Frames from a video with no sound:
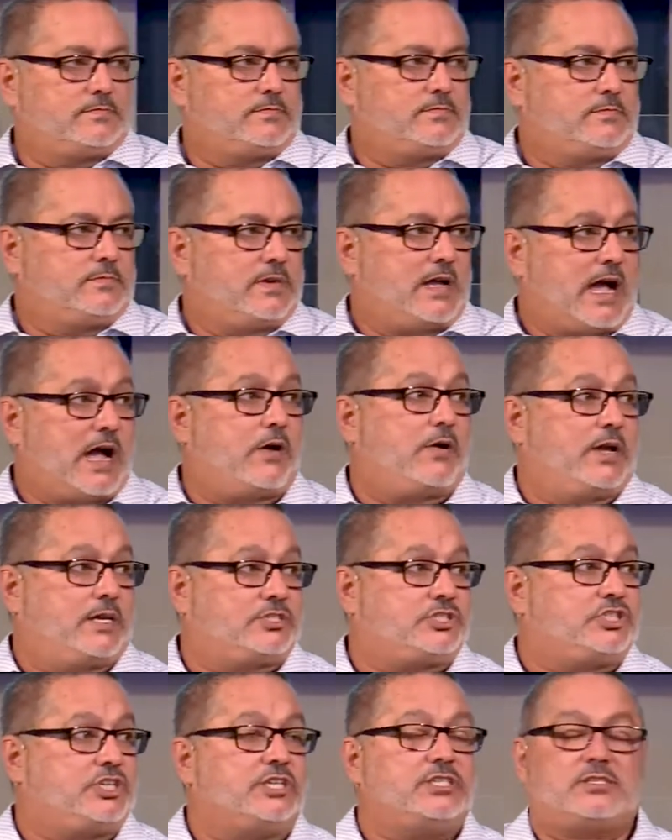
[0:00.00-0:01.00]
How
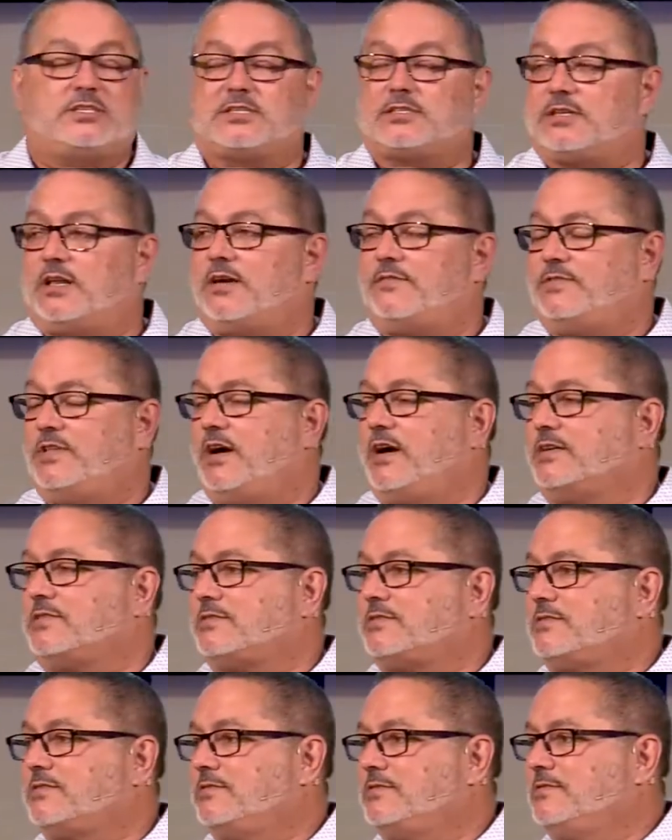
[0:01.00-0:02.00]
has Jesus loved
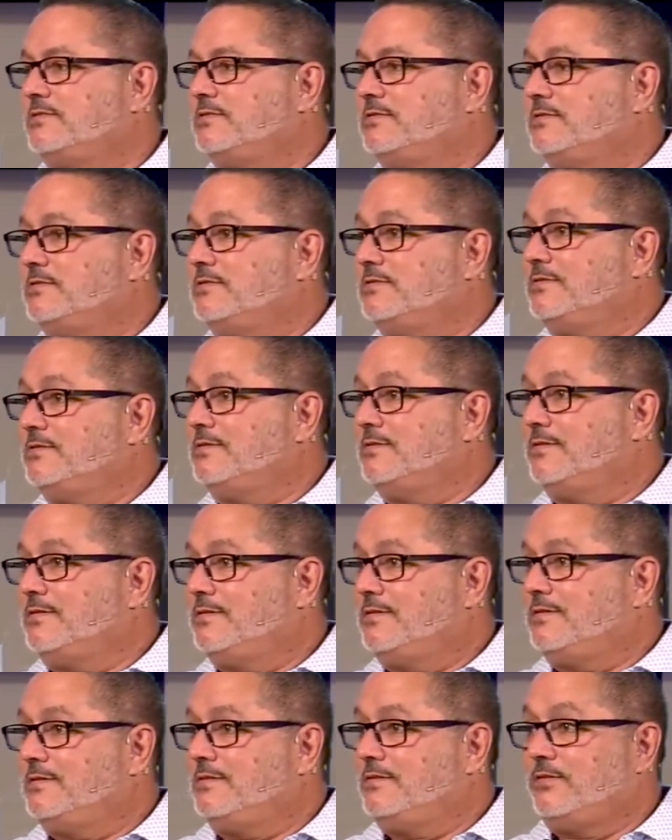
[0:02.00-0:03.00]
us?
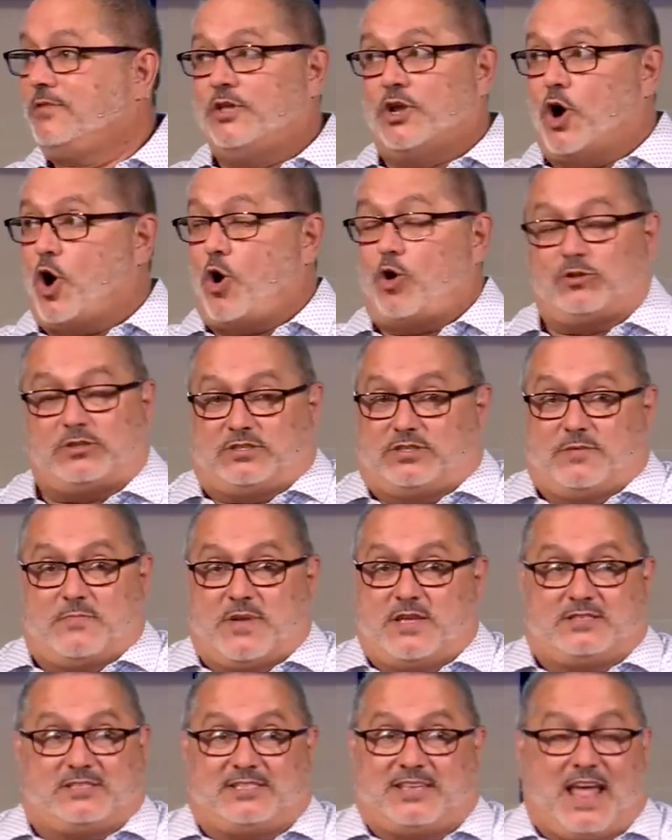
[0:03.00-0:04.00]
The
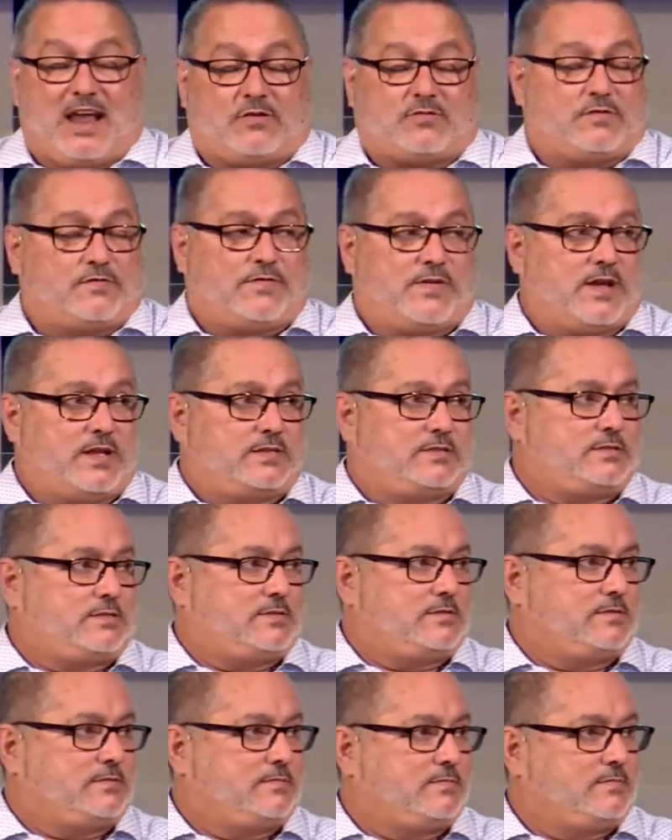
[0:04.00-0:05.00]
ultimate sacrifice,
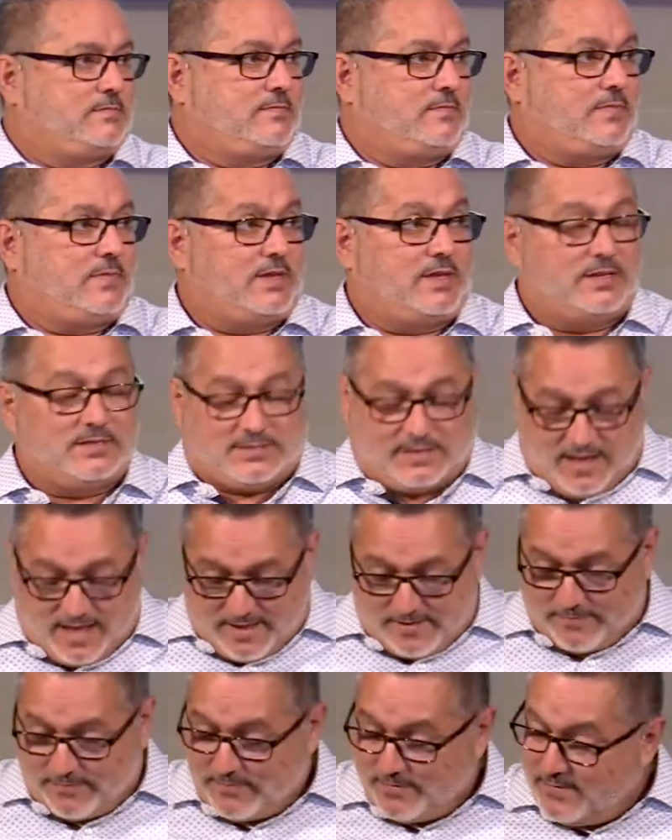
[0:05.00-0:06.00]
his
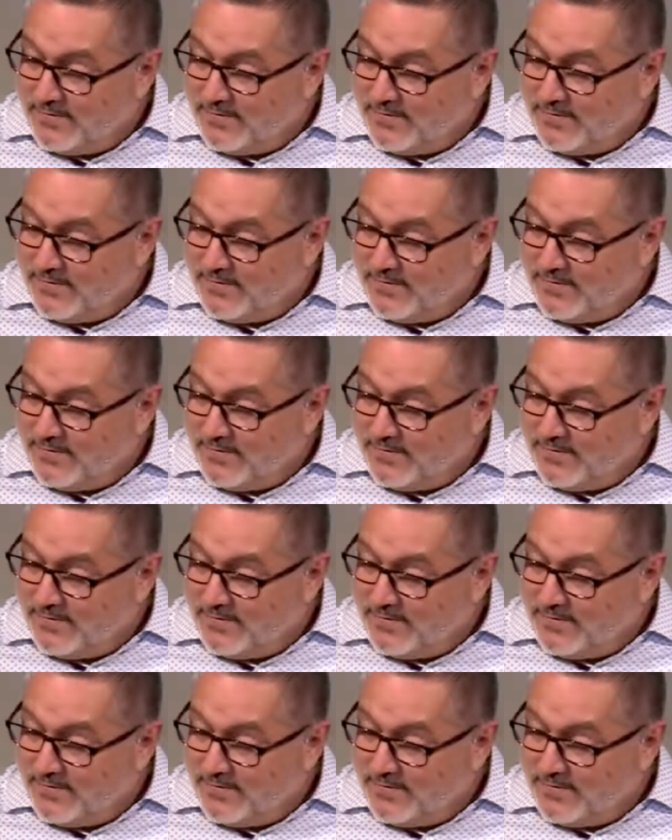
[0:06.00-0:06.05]
life.